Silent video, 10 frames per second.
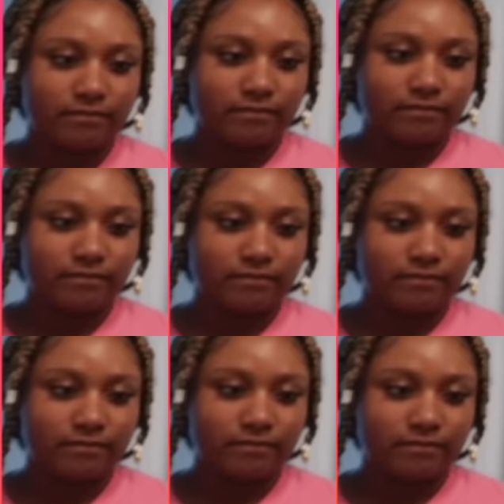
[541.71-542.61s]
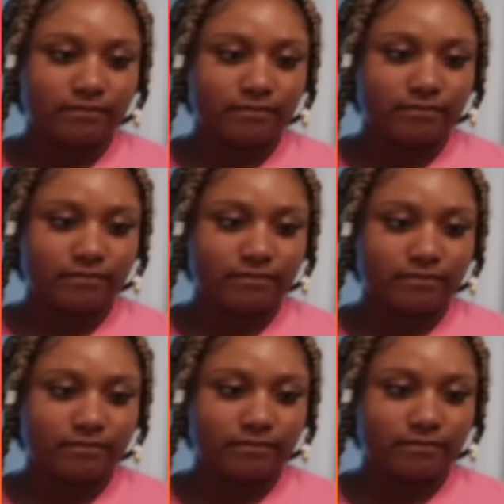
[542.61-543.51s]

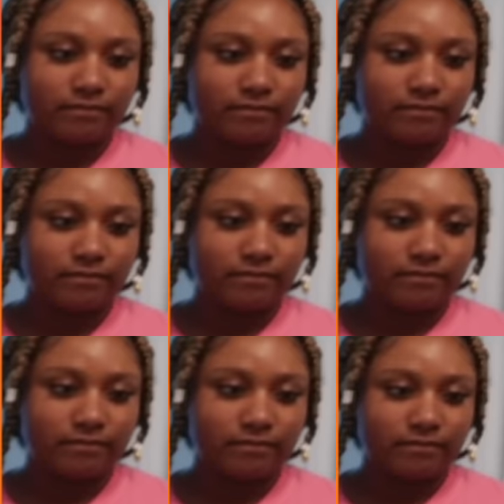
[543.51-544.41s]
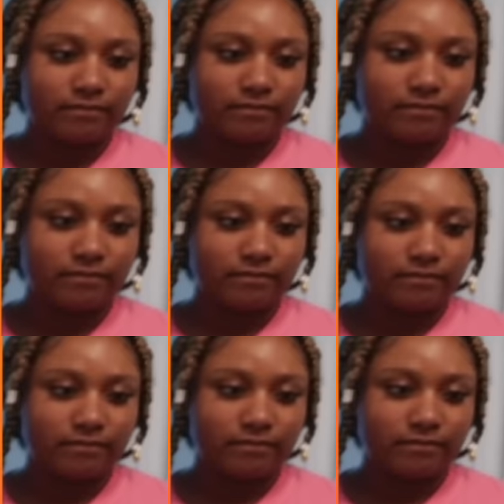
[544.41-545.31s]

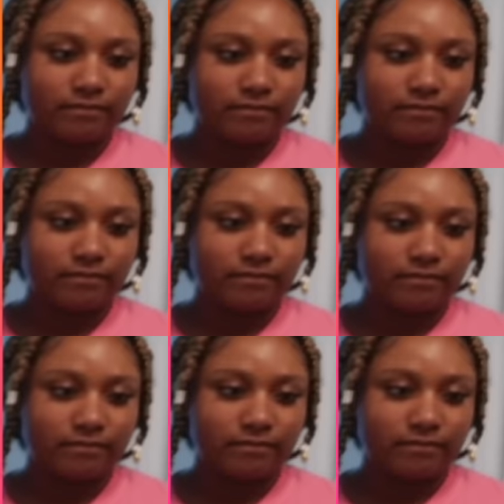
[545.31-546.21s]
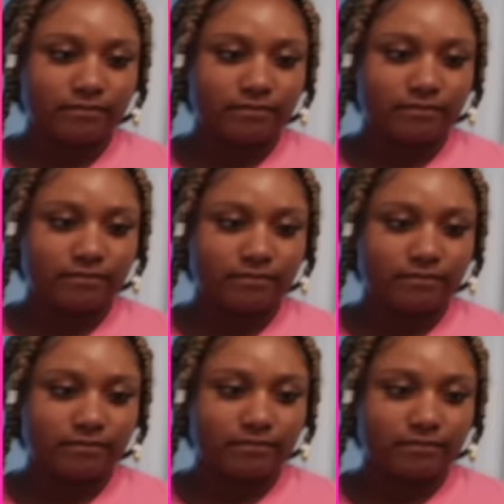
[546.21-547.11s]

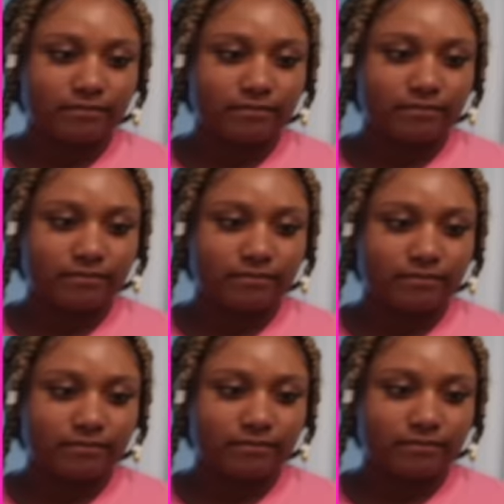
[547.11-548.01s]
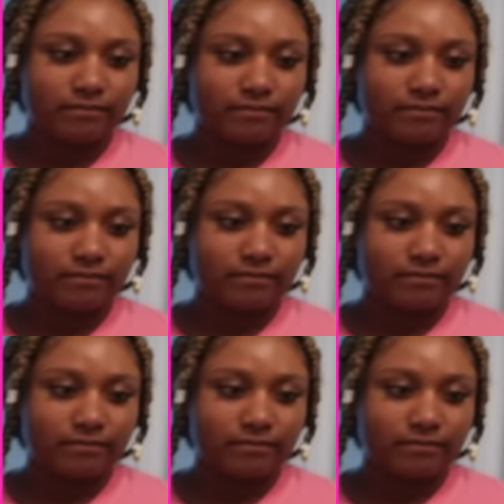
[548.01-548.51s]
No words are spoken by the person on screen.